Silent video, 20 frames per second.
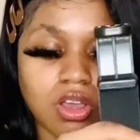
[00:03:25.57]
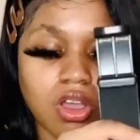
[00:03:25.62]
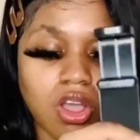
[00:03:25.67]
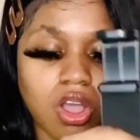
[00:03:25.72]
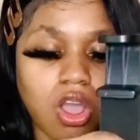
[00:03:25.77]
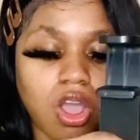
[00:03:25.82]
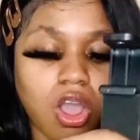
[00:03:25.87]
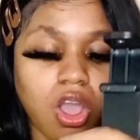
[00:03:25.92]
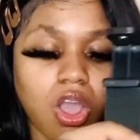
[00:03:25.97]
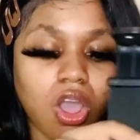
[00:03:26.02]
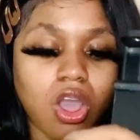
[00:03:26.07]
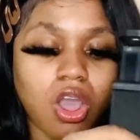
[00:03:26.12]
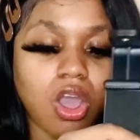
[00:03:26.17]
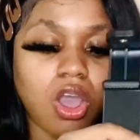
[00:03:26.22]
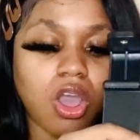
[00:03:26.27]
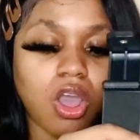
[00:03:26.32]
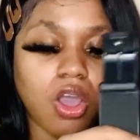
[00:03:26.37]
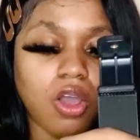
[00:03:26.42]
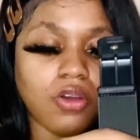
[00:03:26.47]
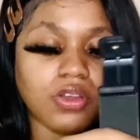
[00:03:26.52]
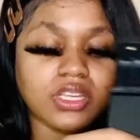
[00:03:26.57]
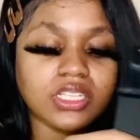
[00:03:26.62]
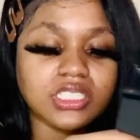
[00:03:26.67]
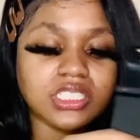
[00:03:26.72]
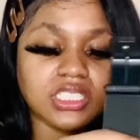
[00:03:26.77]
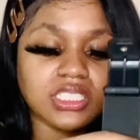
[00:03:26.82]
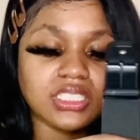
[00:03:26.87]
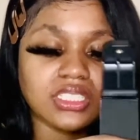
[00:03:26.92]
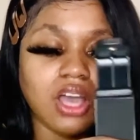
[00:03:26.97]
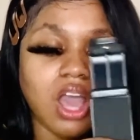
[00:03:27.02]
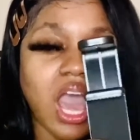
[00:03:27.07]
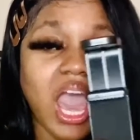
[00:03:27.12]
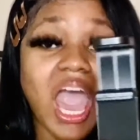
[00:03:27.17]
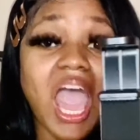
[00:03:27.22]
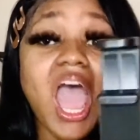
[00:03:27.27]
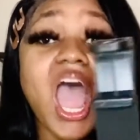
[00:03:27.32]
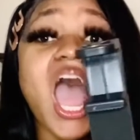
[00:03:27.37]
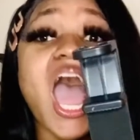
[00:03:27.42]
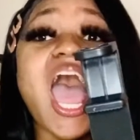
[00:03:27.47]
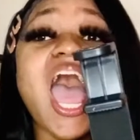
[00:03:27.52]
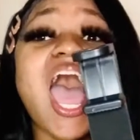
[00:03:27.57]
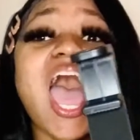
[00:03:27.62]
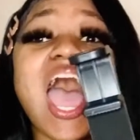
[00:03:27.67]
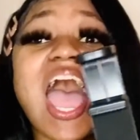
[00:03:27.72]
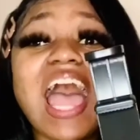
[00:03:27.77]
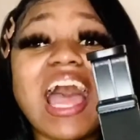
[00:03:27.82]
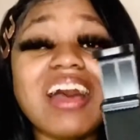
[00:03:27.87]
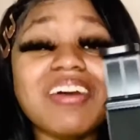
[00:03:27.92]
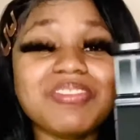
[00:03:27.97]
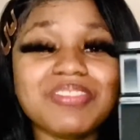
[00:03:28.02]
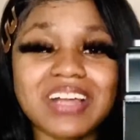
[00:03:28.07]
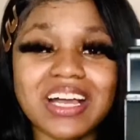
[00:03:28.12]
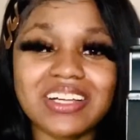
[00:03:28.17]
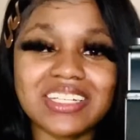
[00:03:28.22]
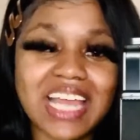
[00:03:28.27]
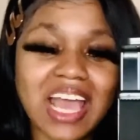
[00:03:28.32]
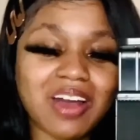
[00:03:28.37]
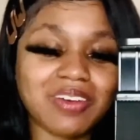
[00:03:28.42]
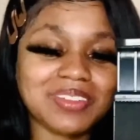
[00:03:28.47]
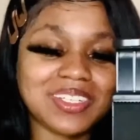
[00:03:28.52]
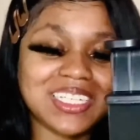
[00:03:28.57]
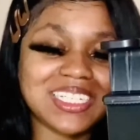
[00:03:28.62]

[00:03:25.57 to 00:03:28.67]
Oh, it just, I found out, bitch.